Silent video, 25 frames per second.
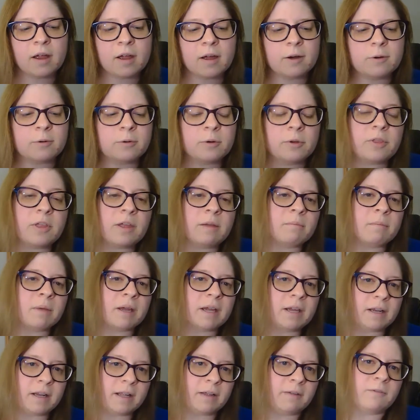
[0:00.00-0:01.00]
or they
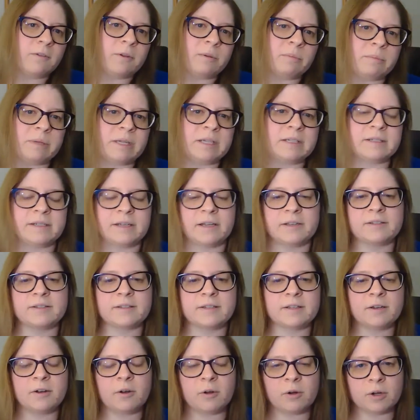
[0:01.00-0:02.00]
might even be
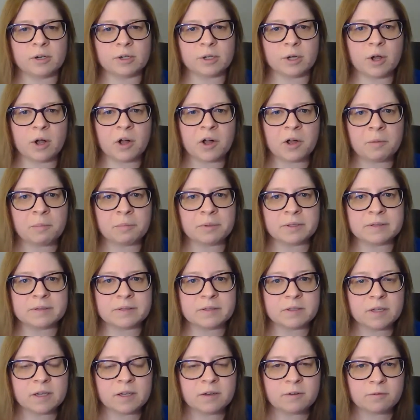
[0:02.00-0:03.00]
tested on common
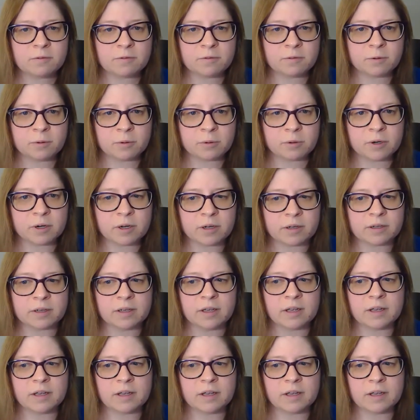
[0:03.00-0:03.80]
skin flora